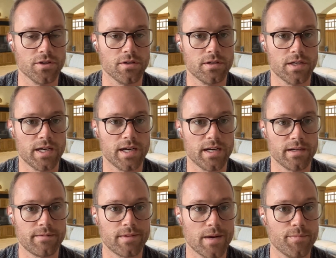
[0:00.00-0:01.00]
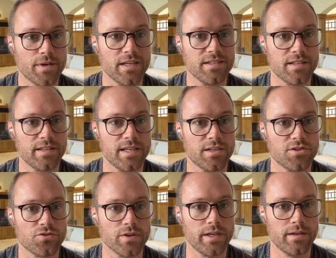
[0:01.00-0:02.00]
major companies
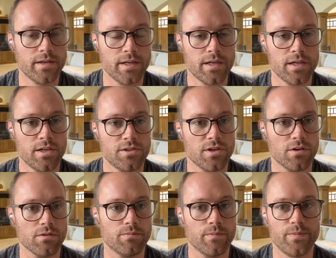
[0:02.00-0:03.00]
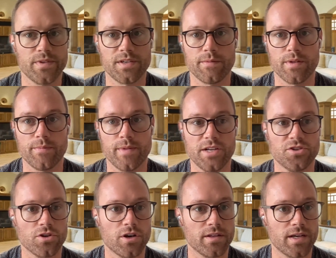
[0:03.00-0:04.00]
in the industry. So some of
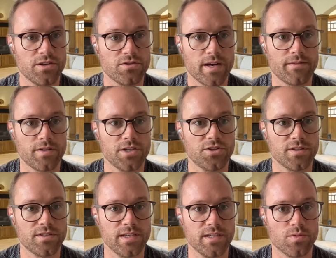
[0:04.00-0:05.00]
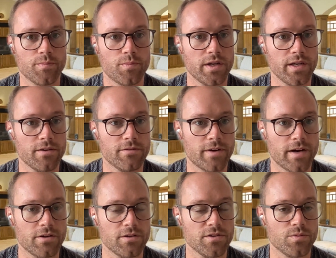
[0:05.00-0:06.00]
the major online travel agencies were putting
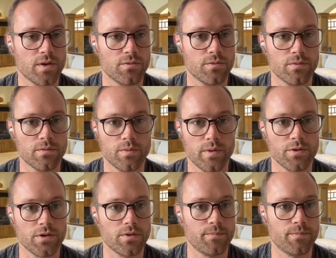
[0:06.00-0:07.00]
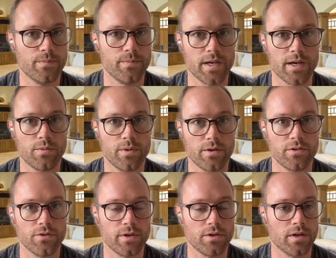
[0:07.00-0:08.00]
out fires. Well, we were doing
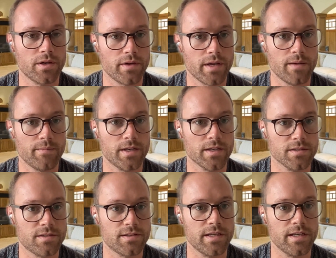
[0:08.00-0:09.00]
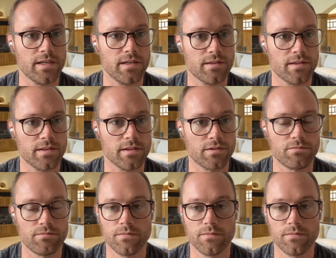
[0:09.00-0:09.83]
quite okay because the